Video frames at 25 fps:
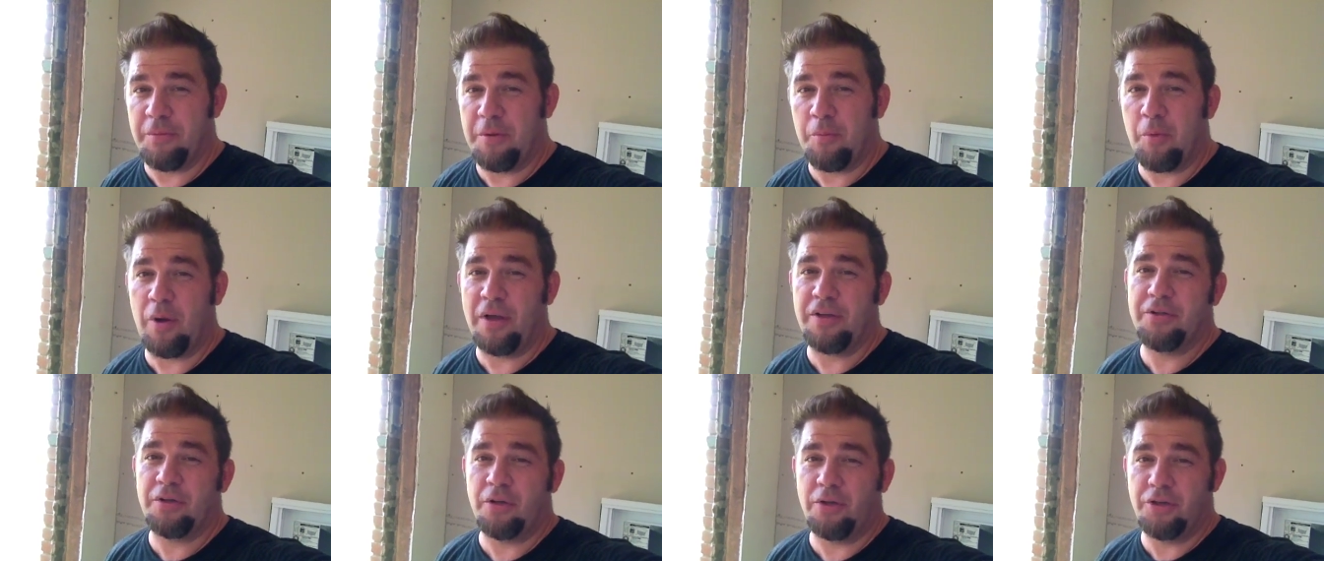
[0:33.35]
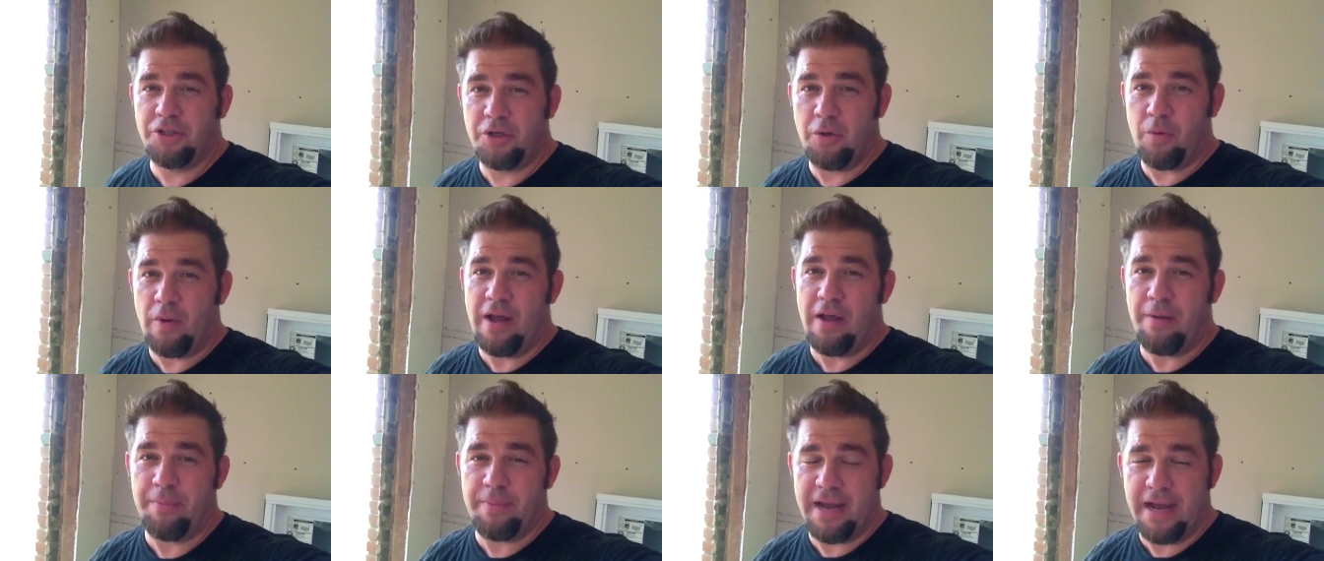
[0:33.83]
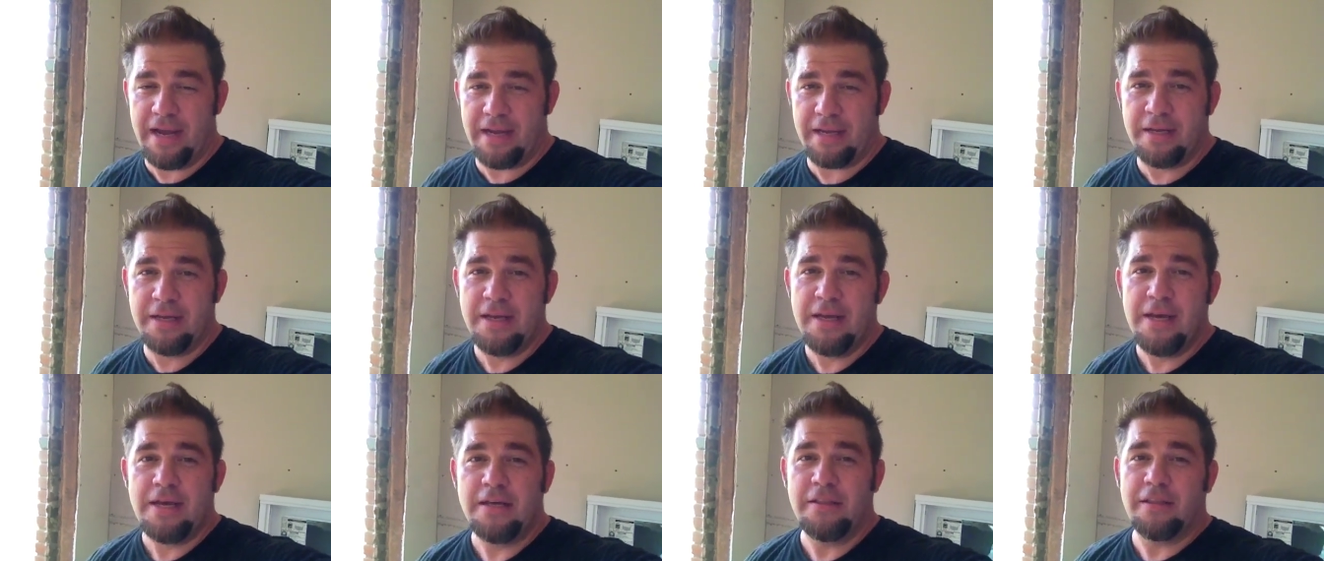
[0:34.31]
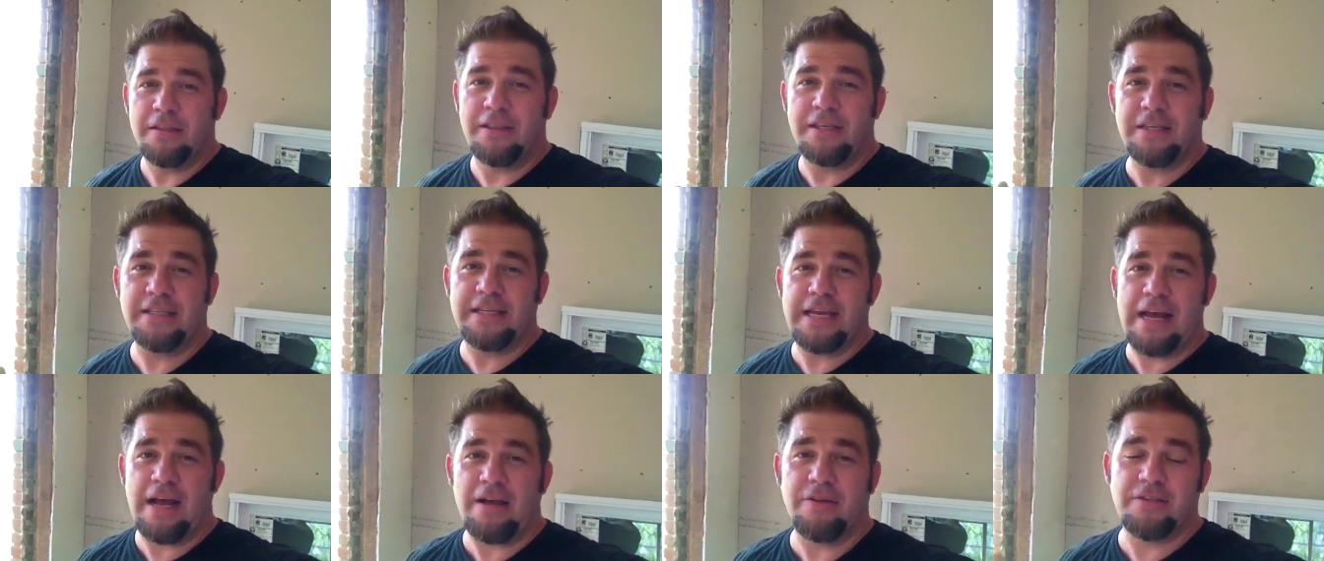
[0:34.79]
Remember I told you a while back that
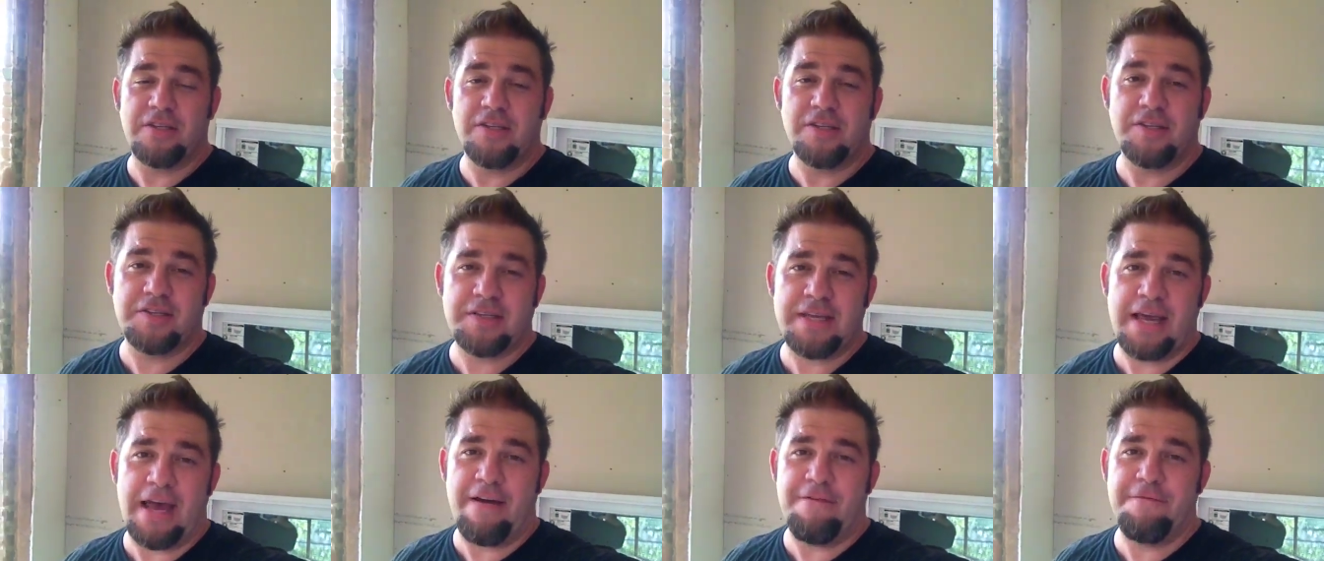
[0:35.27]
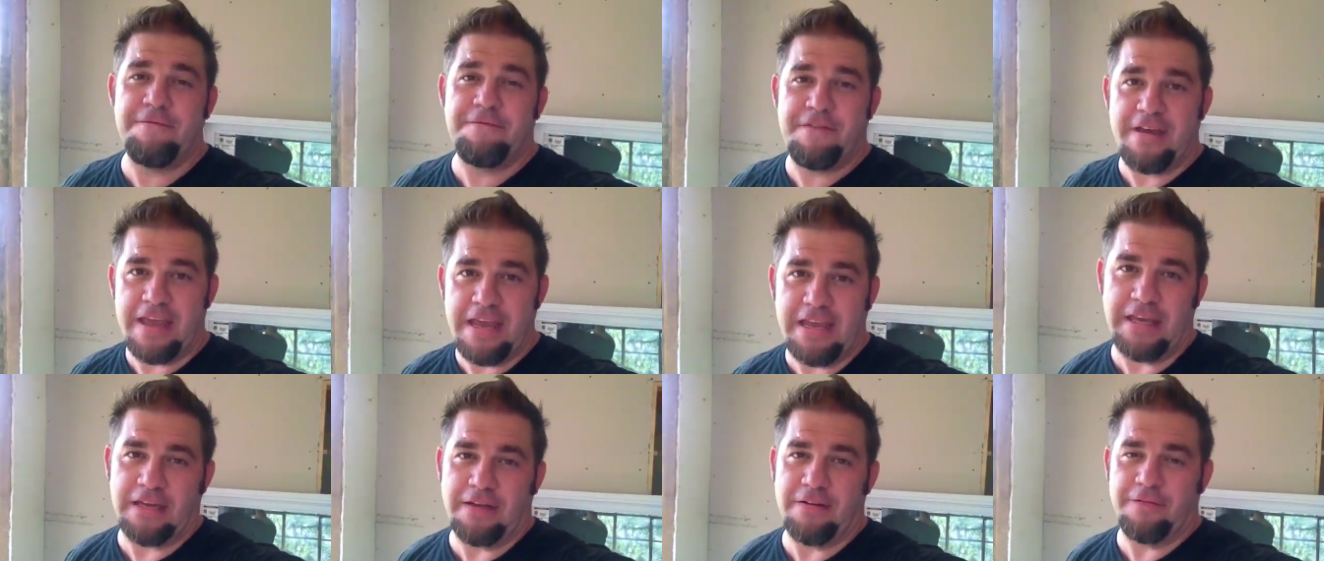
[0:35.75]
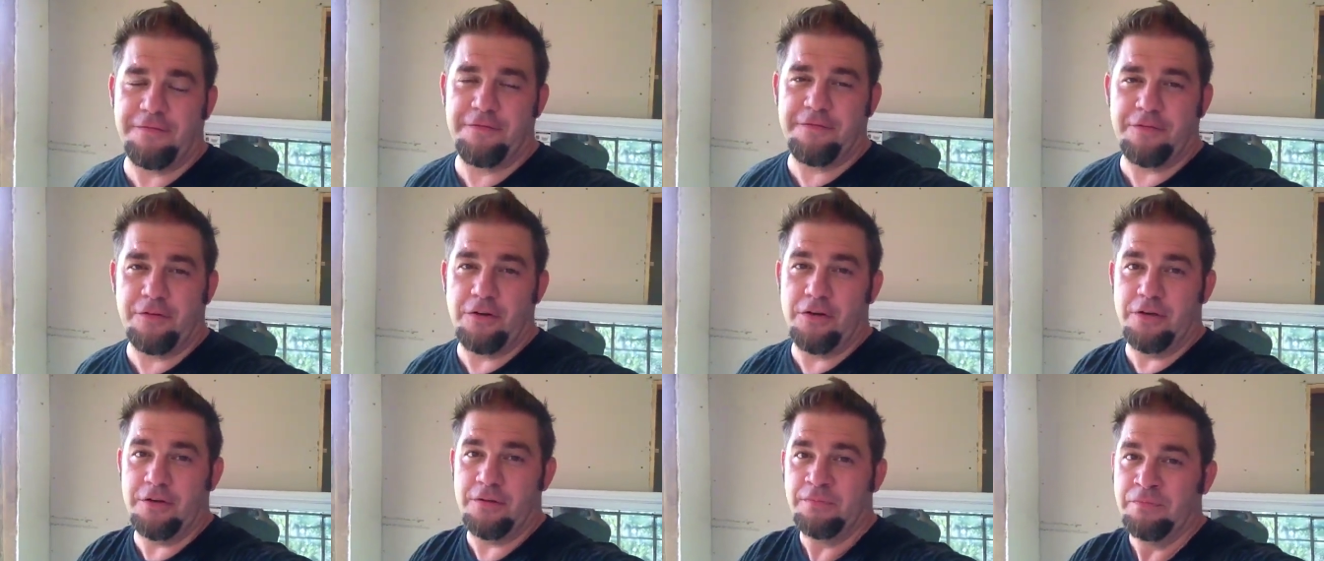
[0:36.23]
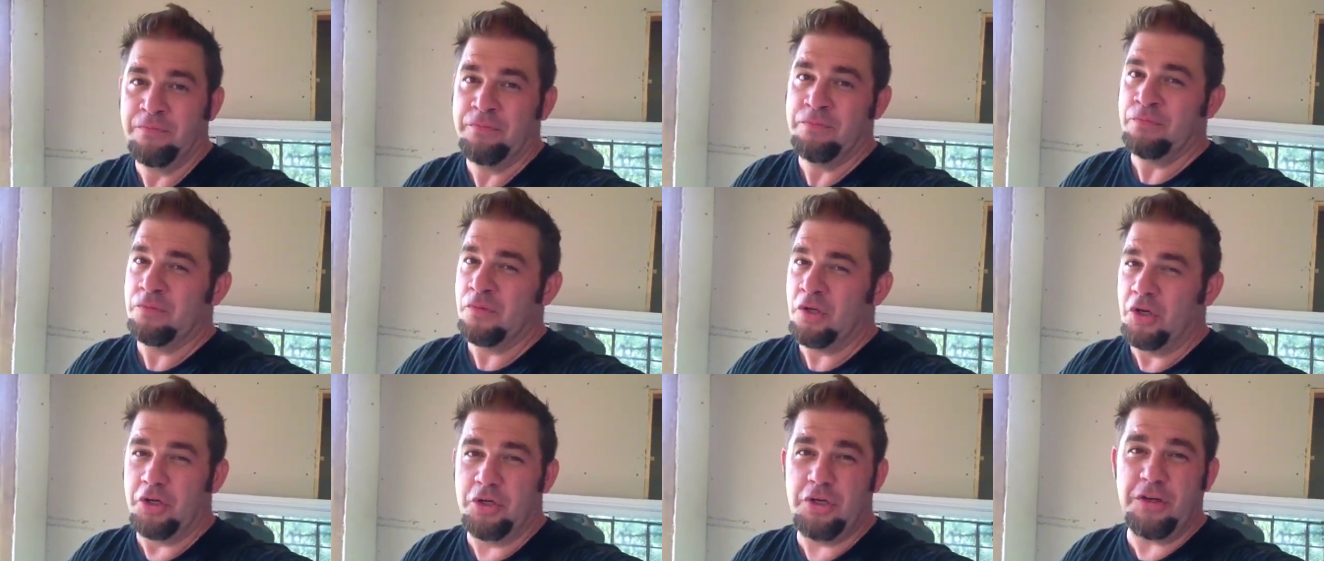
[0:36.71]
this house has sat vacant for
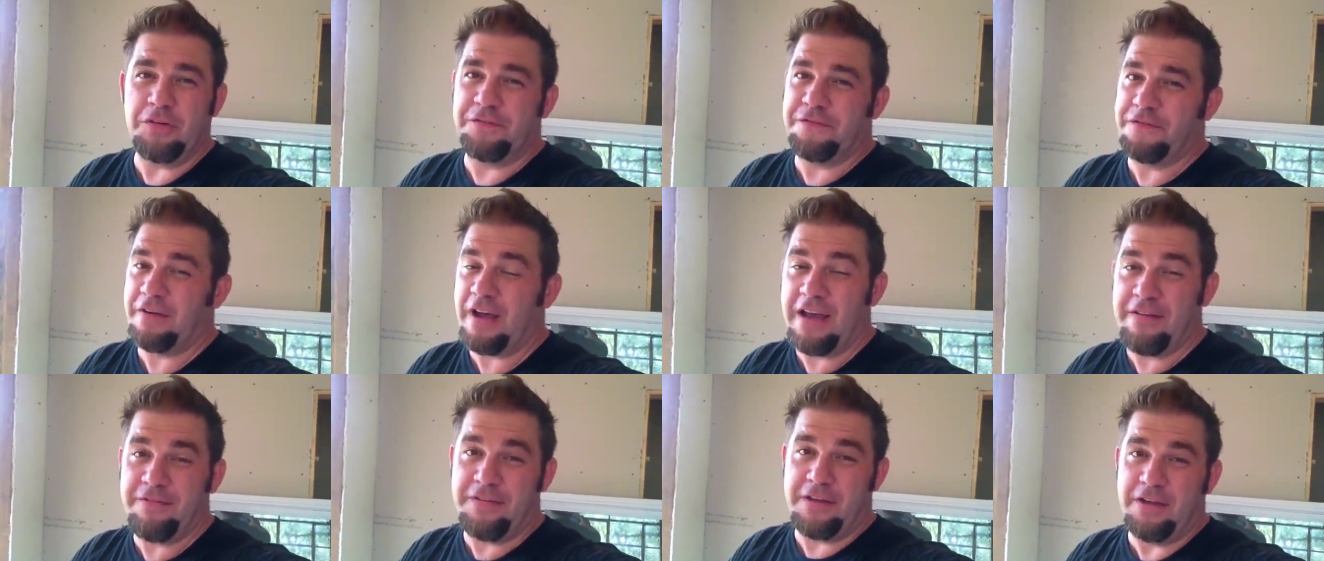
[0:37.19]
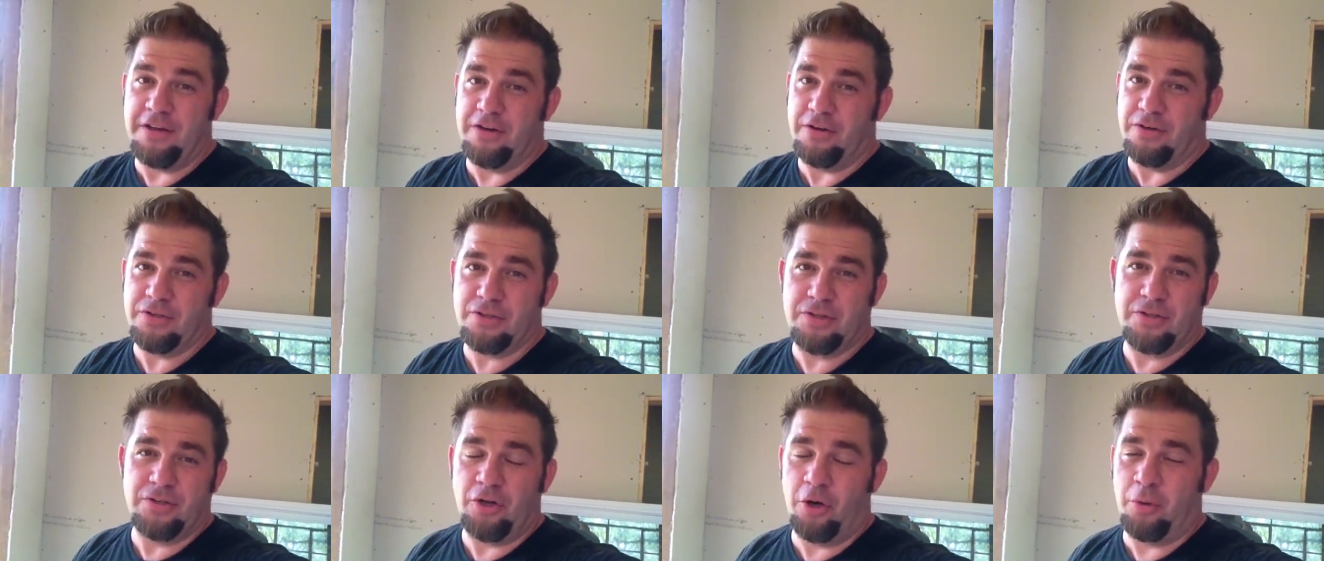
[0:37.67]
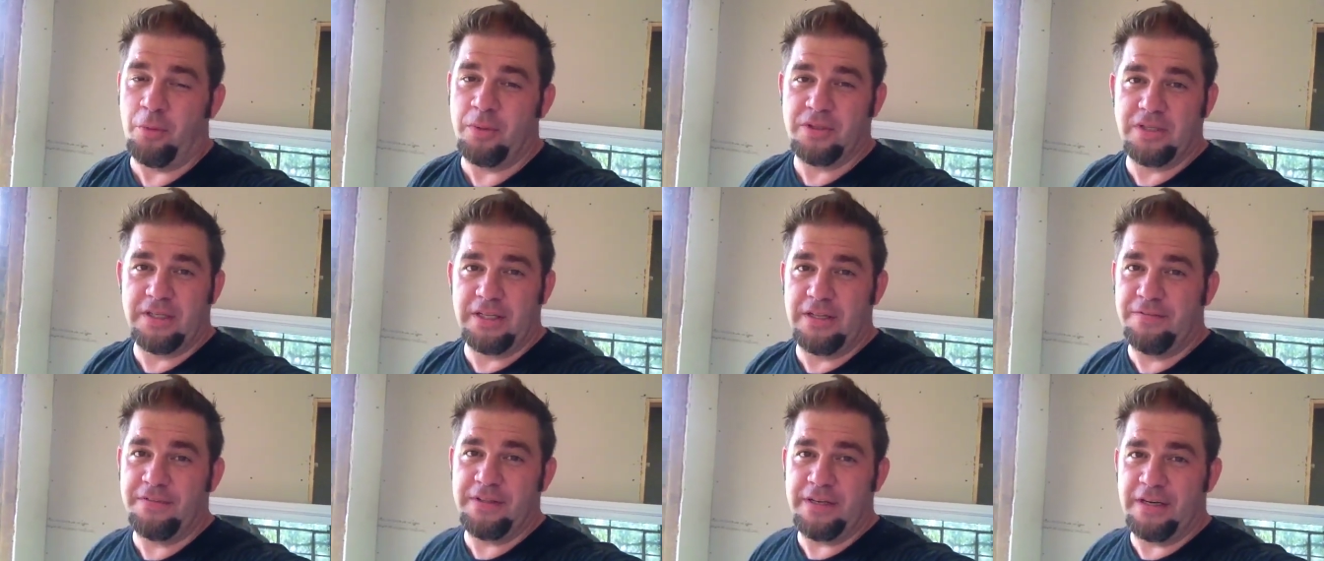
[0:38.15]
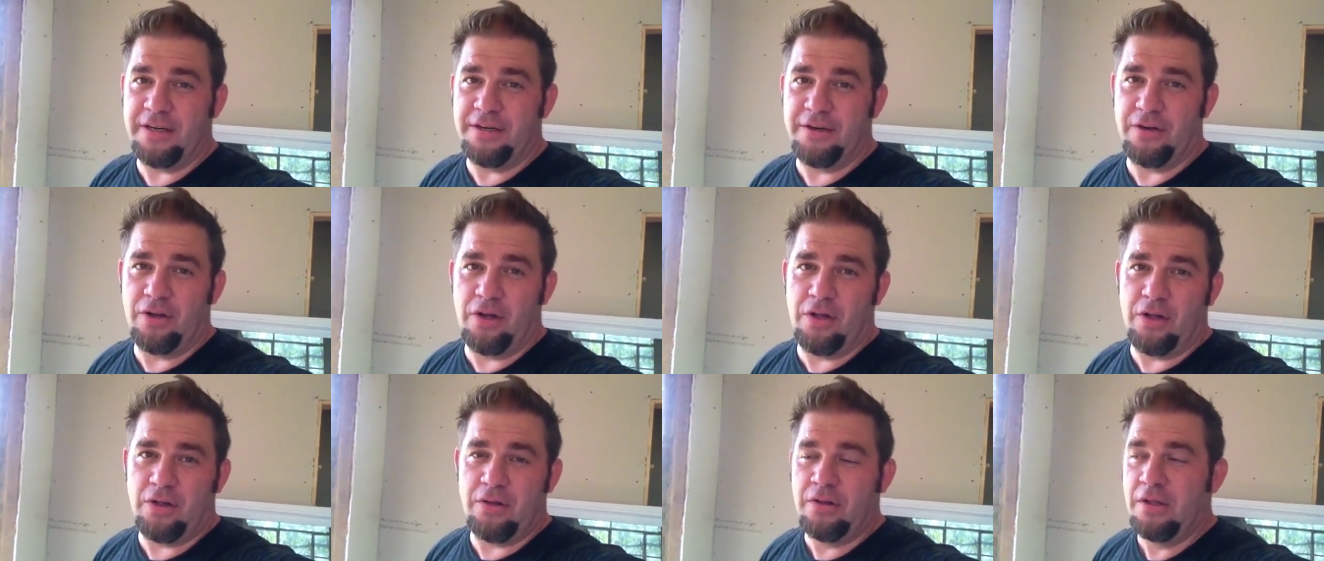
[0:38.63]
a good 5 years. No one's lived in it at
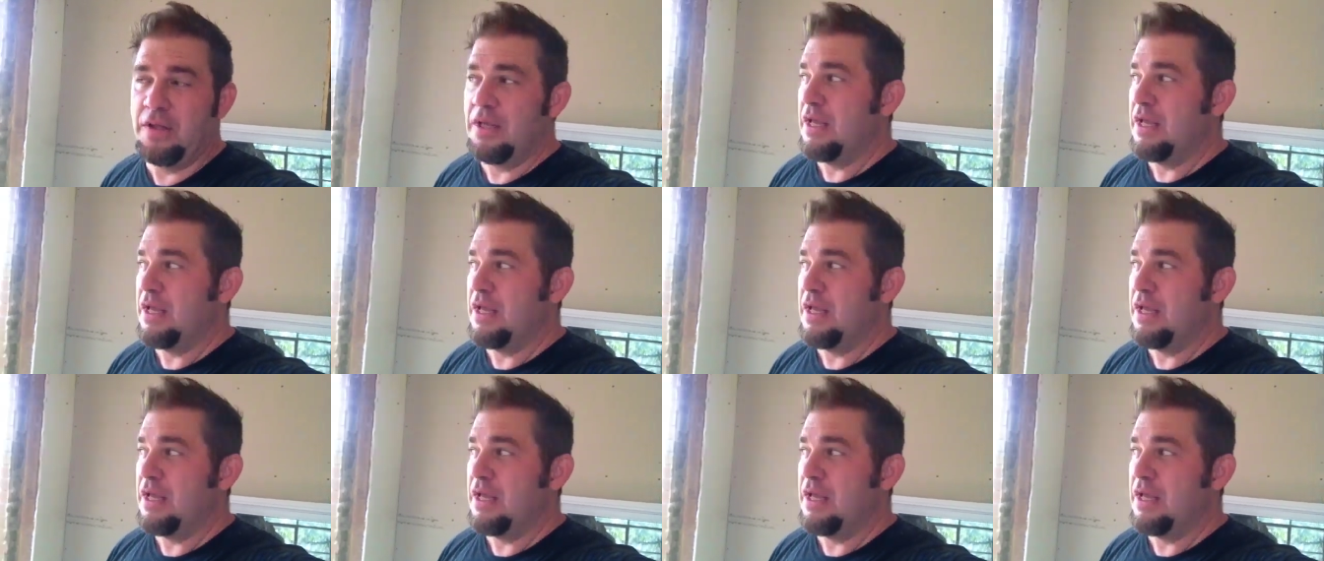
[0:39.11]
all.